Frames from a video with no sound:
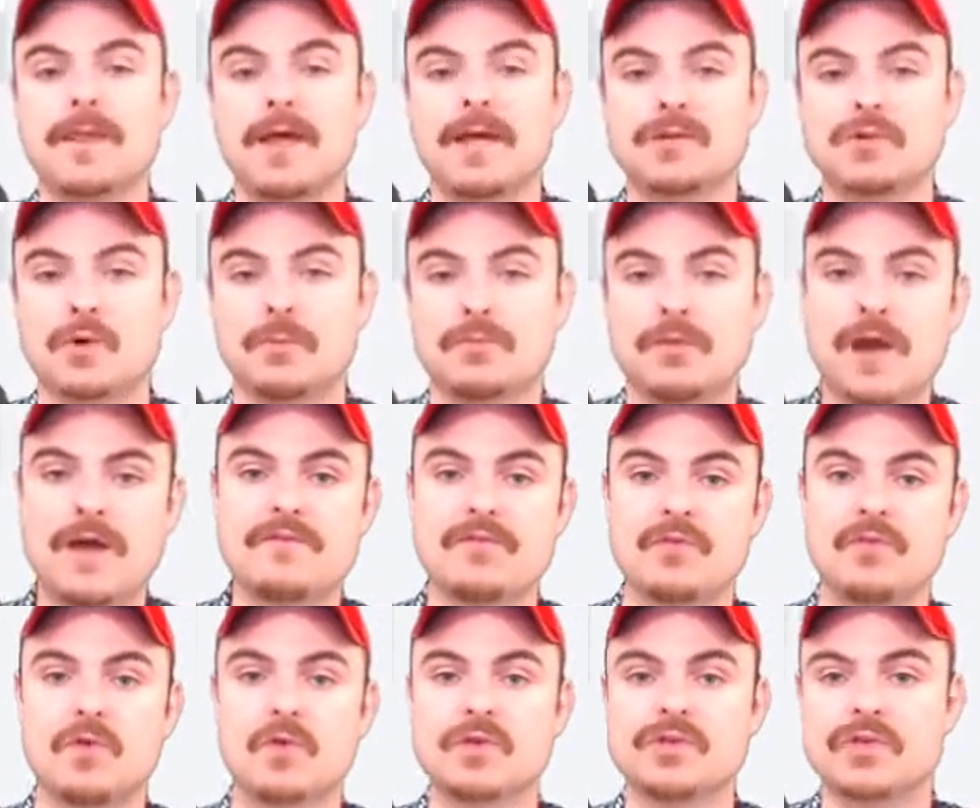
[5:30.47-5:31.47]
It's got Brave
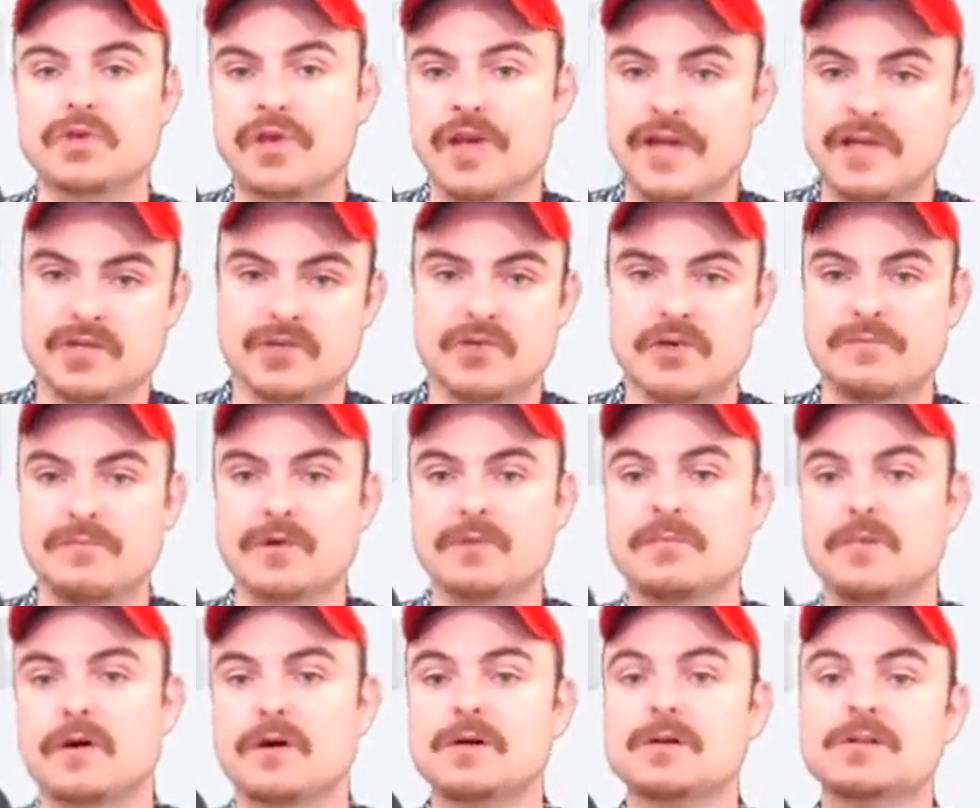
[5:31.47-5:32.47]
Rewards, got your history,
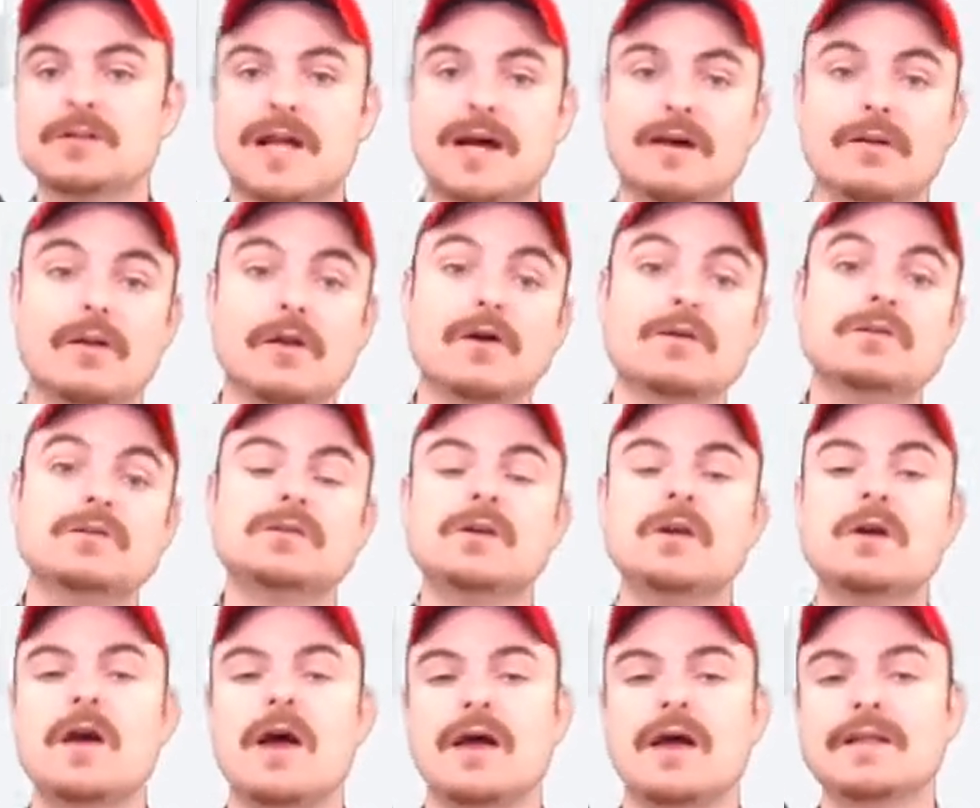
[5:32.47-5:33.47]
bookmarks, downloads,
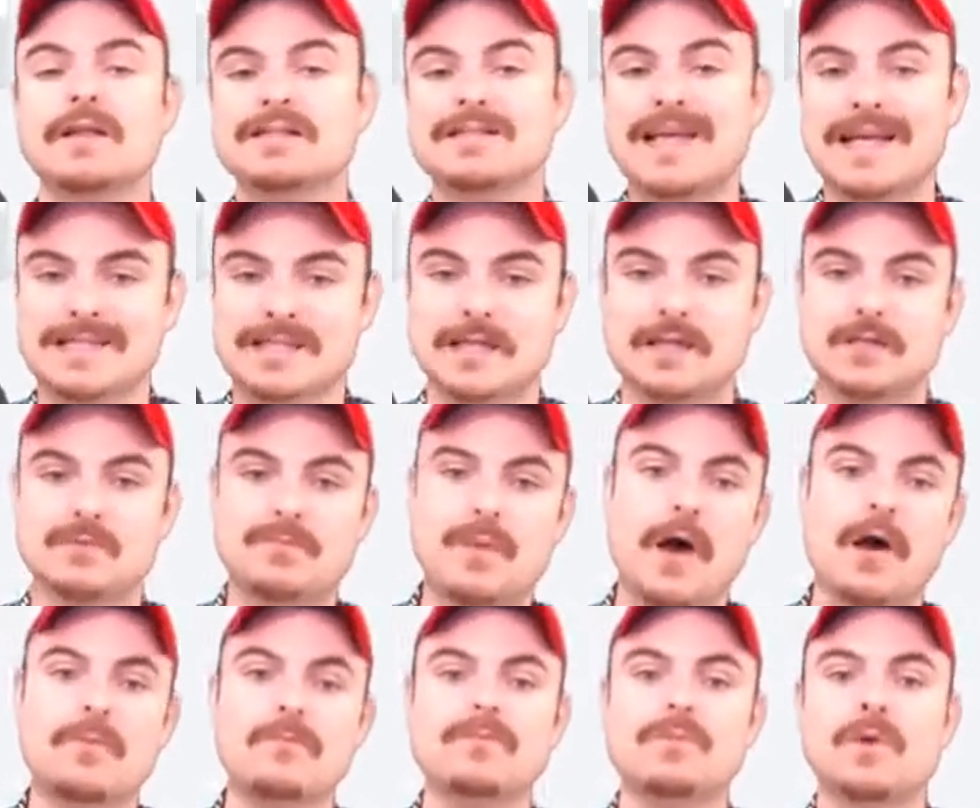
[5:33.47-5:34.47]
and then settings.
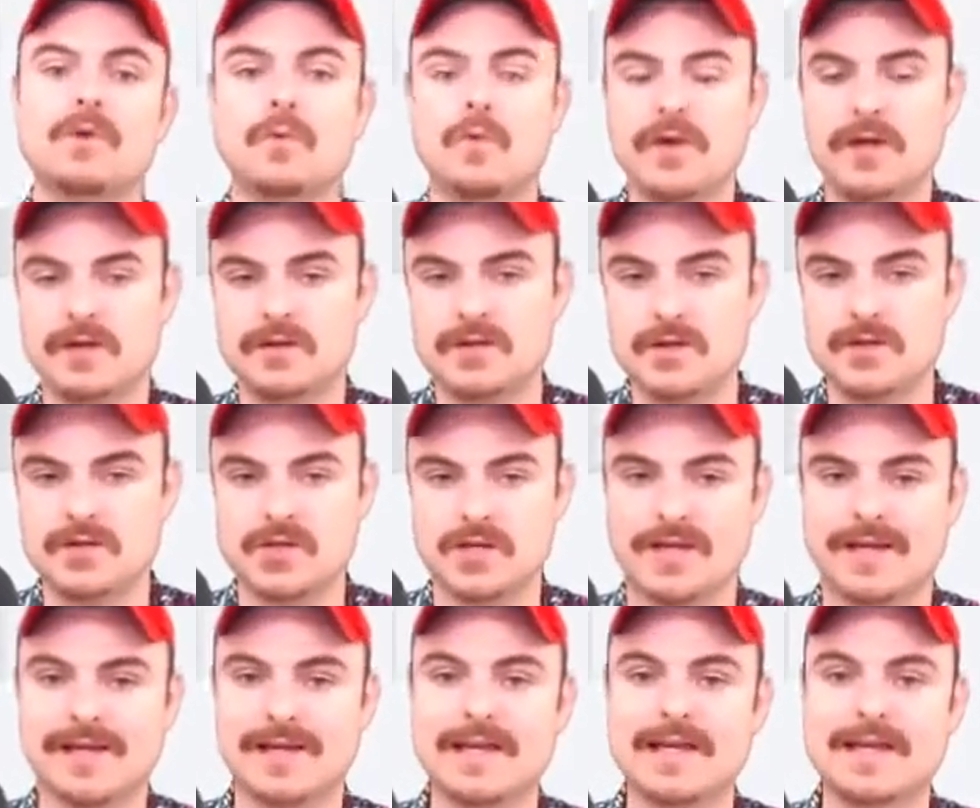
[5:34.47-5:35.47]
But what you can do is you
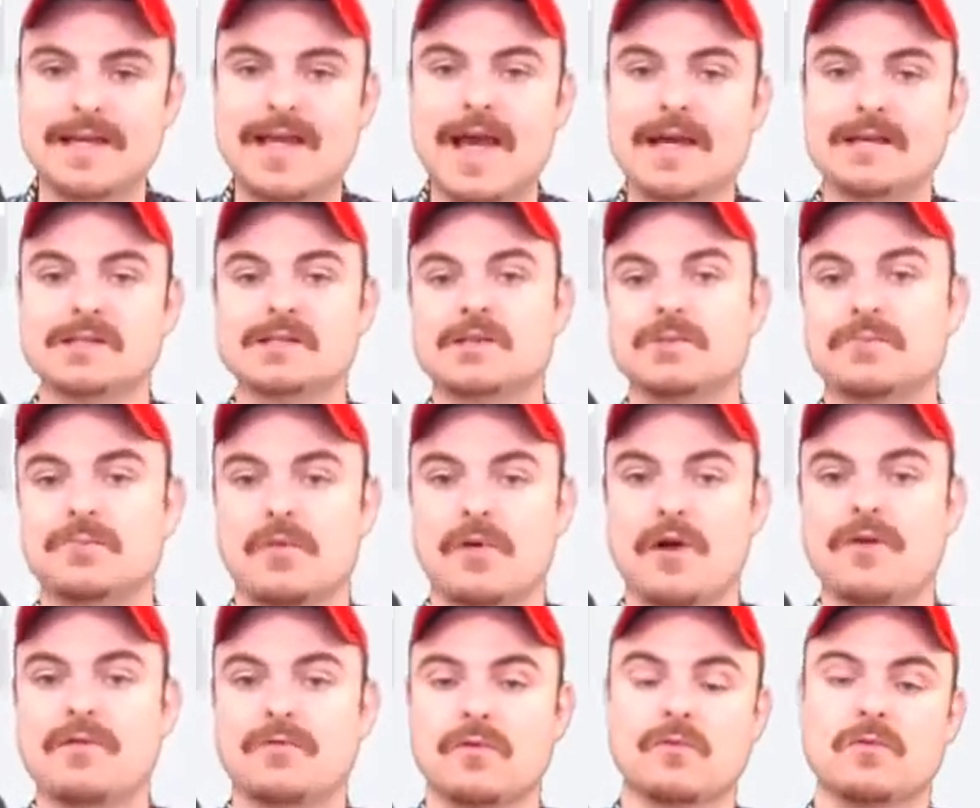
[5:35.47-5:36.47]
can click yes to
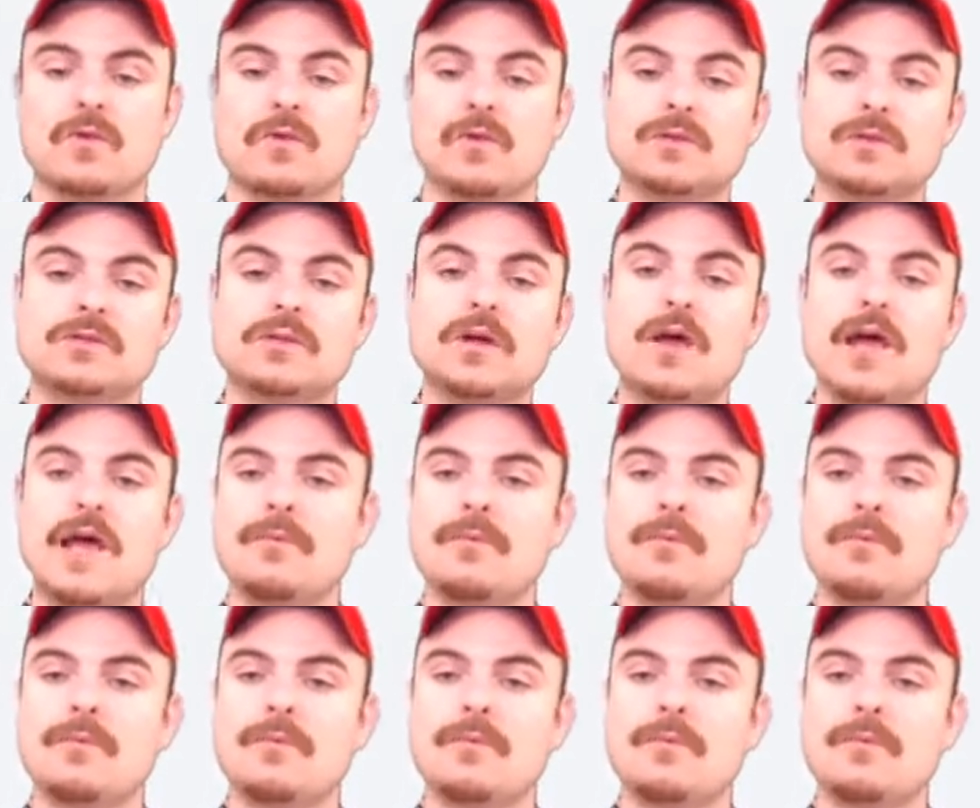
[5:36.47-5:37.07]
Brave Rewards.